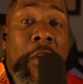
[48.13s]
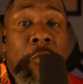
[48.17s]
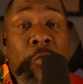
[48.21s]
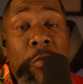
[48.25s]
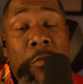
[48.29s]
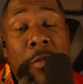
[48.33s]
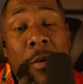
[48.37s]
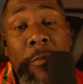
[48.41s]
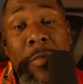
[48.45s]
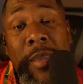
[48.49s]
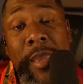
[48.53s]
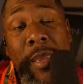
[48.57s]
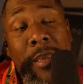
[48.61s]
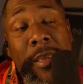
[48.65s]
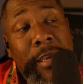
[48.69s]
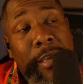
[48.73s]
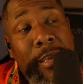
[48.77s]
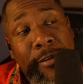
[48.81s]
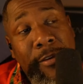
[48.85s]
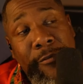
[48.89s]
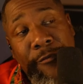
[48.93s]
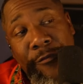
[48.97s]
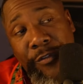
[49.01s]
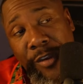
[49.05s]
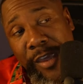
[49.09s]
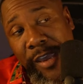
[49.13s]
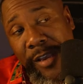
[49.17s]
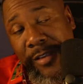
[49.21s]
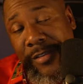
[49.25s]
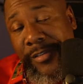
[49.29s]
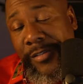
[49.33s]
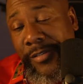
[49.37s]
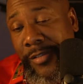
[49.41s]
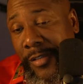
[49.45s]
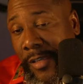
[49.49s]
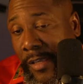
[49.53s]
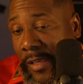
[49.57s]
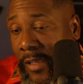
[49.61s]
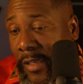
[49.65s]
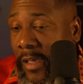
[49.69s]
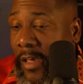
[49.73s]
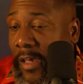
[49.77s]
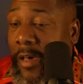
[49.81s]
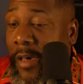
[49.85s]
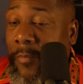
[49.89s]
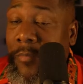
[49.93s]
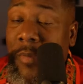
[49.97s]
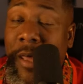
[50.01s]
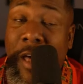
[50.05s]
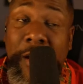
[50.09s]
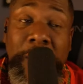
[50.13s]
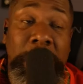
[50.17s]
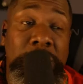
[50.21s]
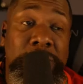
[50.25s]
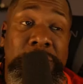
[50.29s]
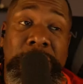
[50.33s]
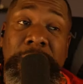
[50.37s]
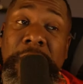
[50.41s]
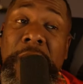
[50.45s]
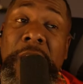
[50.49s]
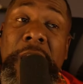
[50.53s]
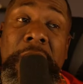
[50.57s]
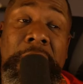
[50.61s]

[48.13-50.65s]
with my man King Flex. I'm not going to say